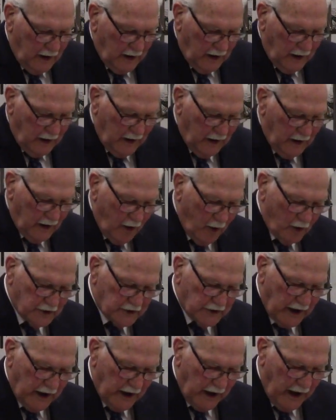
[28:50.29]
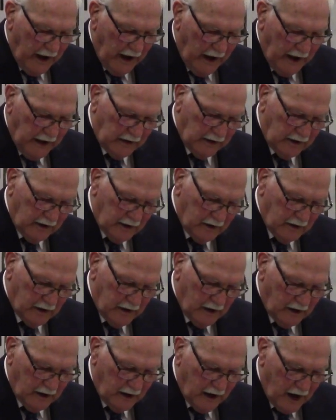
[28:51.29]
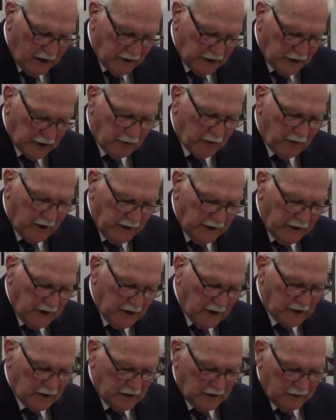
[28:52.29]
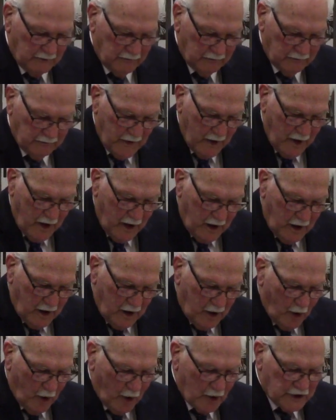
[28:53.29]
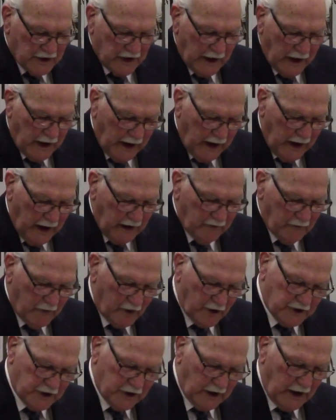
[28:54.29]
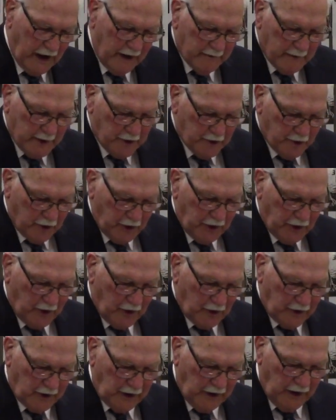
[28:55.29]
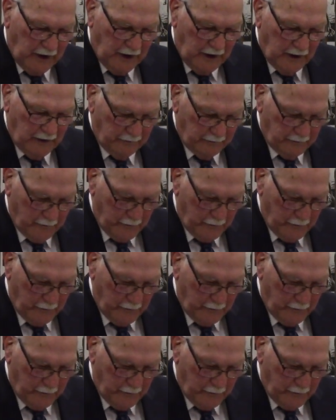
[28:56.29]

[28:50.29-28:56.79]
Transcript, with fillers: In Hosea 8, and I'll just read this Hosea 8, verse 11 through 13.